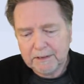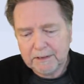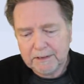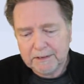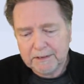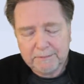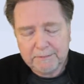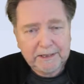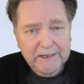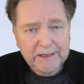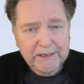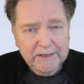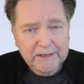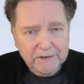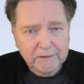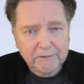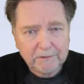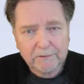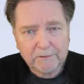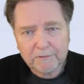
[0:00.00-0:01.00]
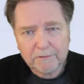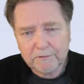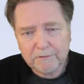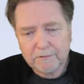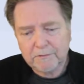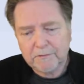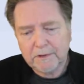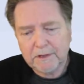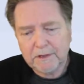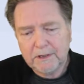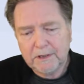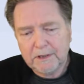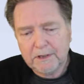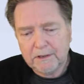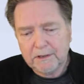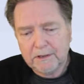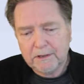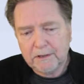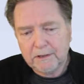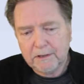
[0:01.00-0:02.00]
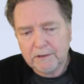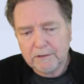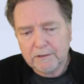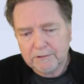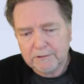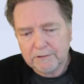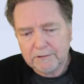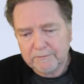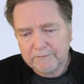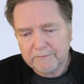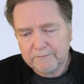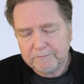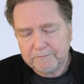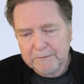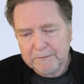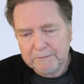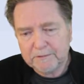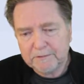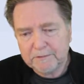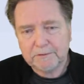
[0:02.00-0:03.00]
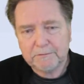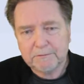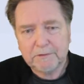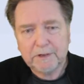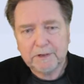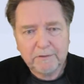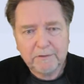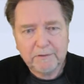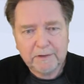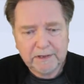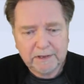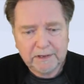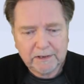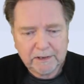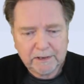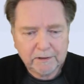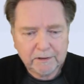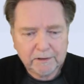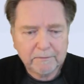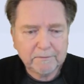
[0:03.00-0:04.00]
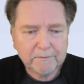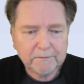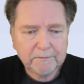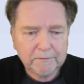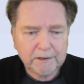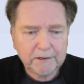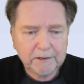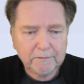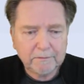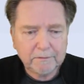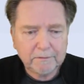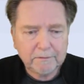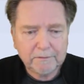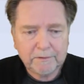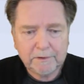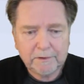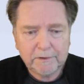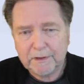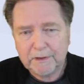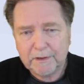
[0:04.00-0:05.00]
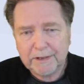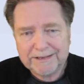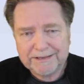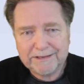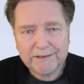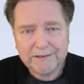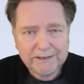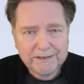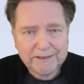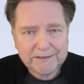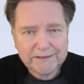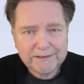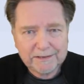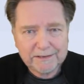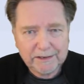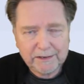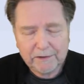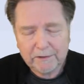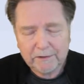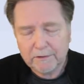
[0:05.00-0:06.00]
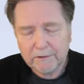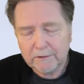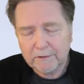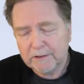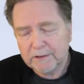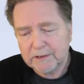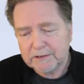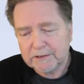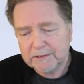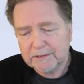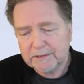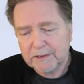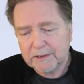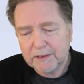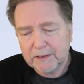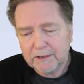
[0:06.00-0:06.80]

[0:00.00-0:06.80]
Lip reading: intimidation, or through, sort of people surrendering their rights to this leader or to this,